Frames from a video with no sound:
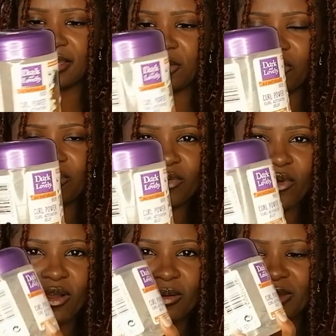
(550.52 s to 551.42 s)
I could be
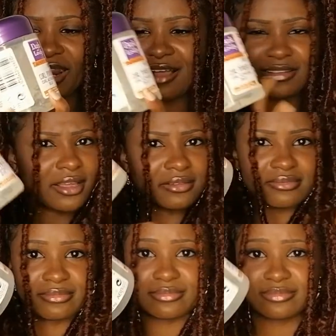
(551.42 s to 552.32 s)
wrong, but
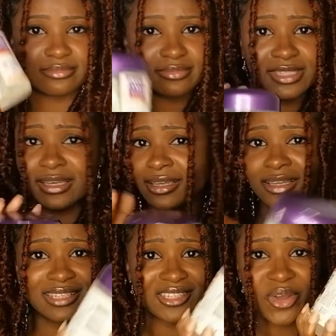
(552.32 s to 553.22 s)

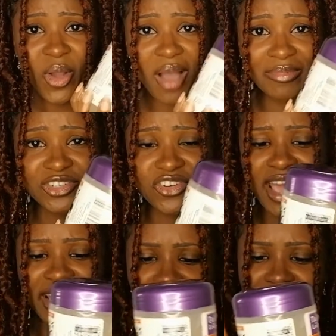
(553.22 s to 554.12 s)
there's no harm in
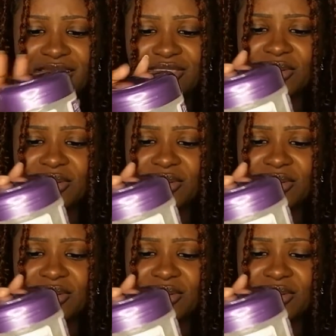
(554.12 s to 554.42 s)
trying, right?